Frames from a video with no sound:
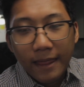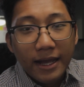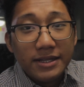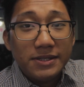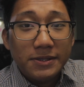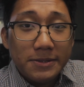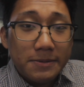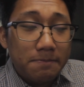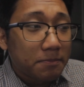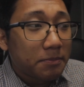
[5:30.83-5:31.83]

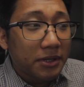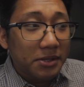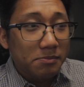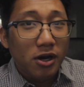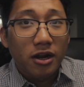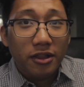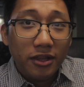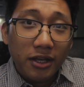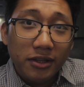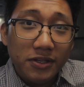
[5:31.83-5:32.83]
That's pretty
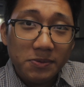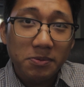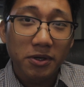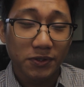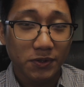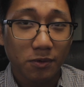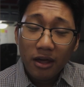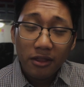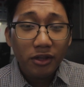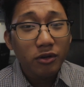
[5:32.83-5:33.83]
maarte at this point. So
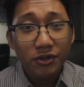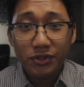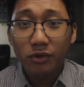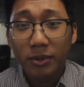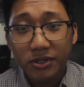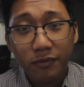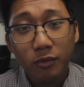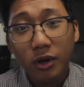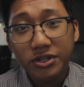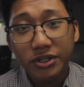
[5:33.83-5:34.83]
thank you all so much for
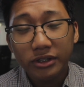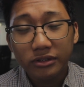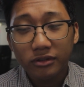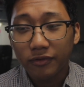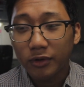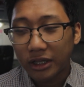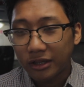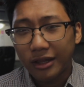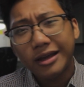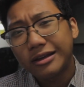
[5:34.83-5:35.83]
watching. Don't forget
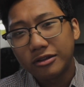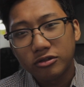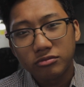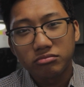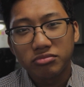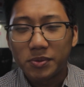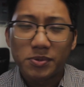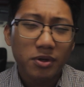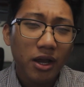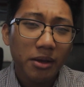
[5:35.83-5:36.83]
to like,
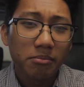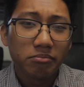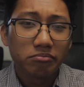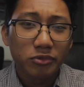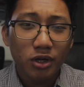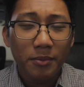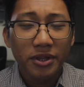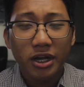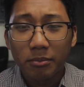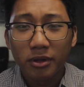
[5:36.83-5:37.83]
subscribe,
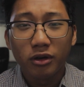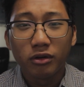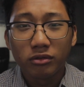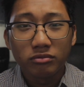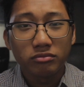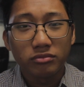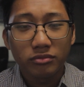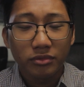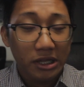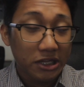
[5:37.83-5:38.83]
comment down below.
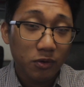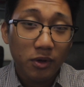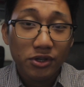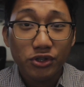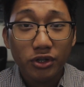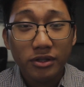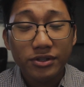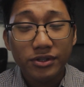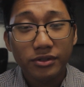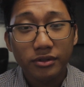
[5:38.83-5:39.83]
Any
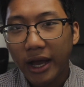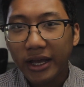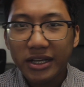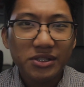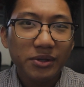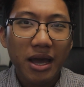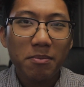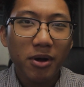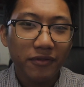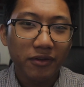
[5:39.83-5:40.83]
questions? I guess to
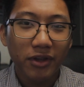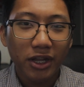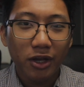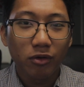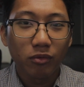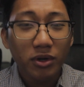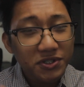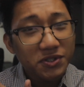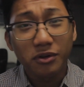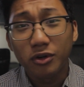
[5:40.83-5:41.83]
cap off the video,
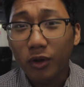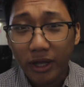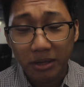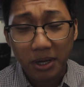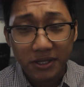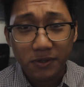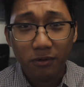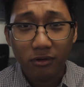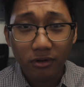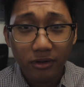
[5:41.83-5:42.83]
what's your goal NMAT
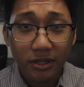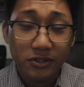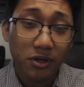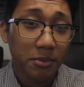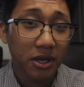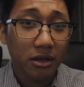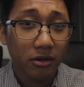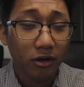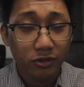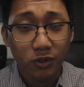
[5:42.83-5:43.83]
score this coming
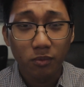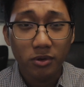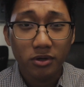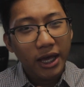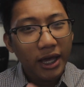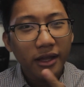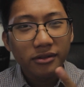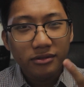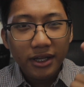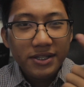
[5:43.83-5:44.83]
October?
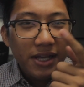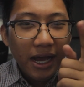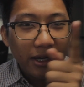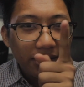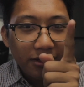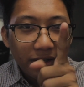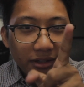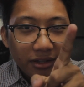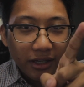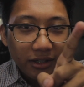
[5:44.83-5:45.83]
And let's add it na
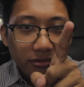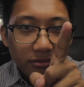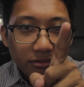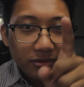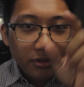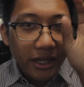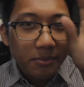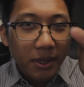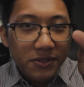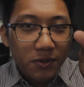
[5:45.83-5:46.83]
rin, like
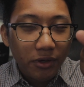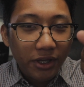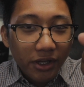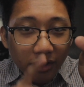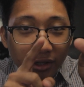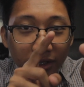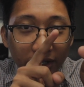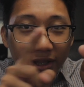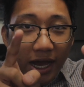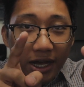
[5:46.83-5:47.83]
NMAT score here,
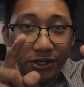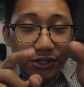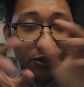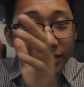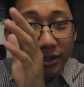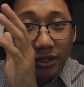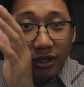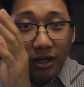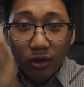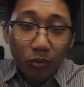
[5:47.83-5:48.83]
then dash.
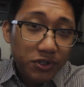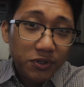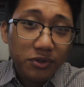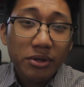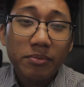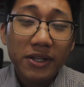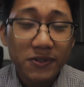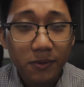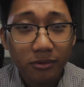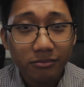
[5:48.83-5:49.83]
What's your dream med
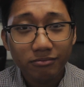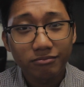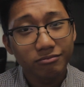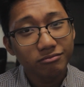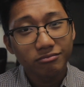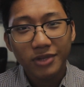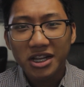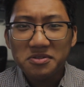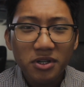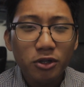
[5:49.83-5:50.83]
school? I
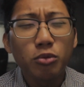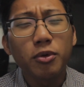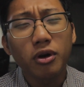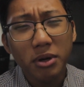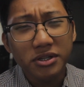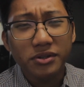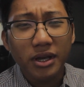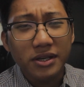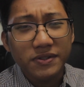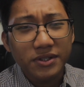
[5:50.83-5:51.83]
just want to know more about you
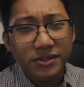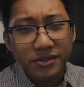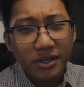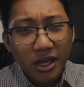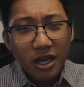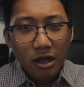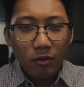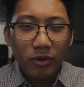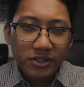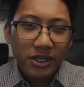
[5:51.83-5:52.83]
guys since
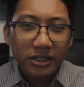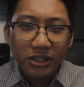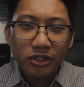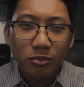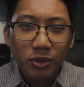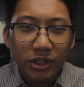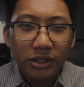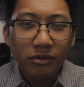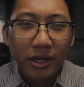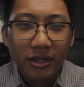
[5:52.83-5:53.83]
we're a tight-knit
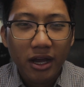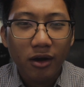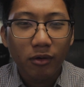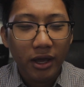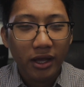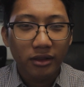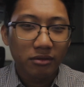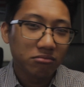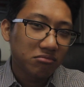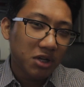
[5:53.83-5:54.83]
community right now,
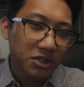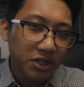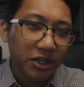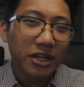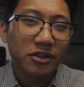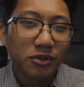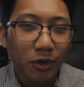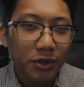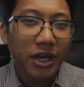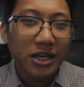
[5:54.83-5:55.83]
and I'll try to get to
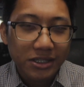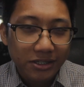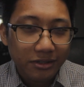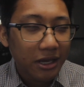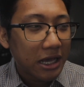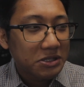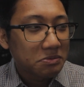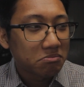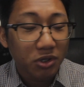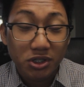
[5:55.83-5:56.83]
know you guys
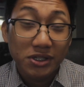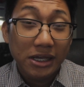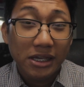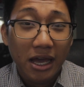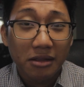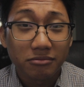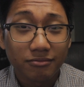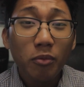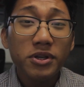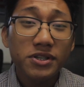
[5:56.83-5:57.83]
as much as I can.
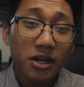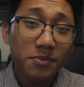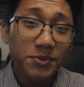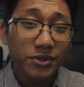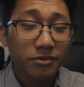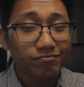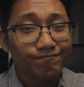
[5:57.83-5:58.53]
Hope this helps.